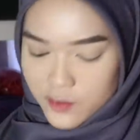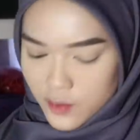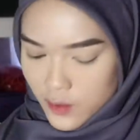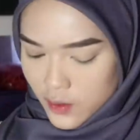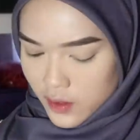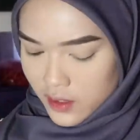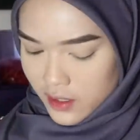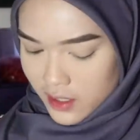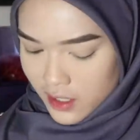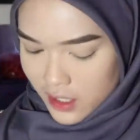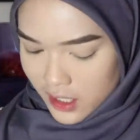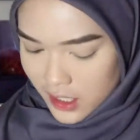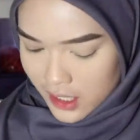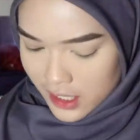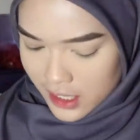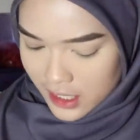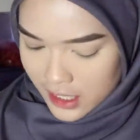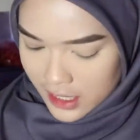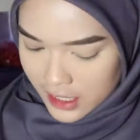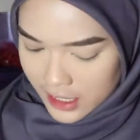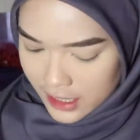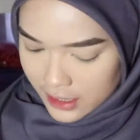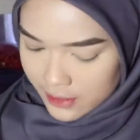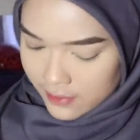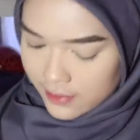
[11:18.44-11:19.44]
as good.
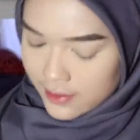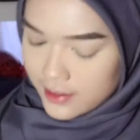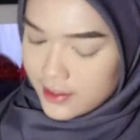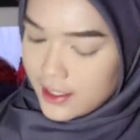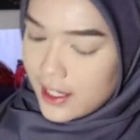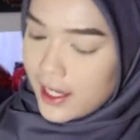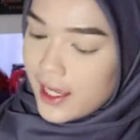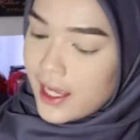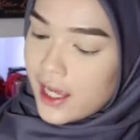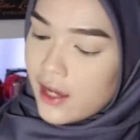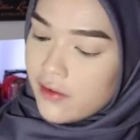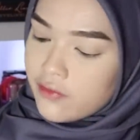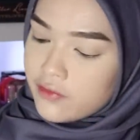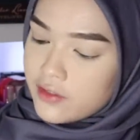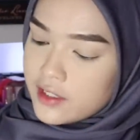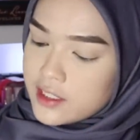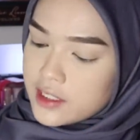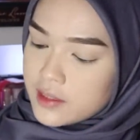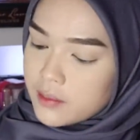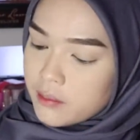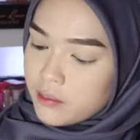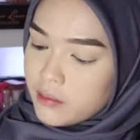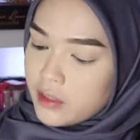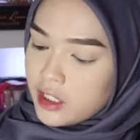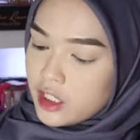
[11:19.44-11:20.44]
And then I have
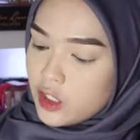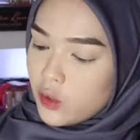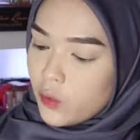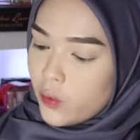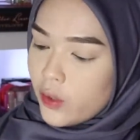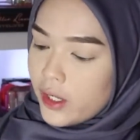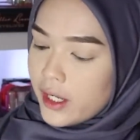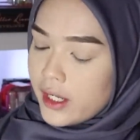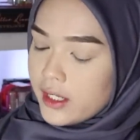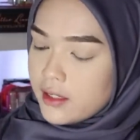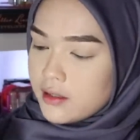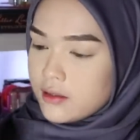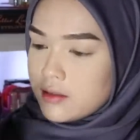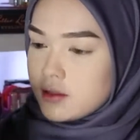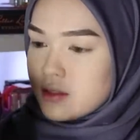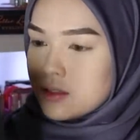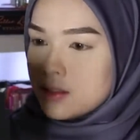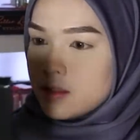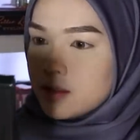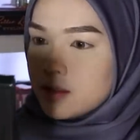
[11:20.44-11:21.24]
this Minuet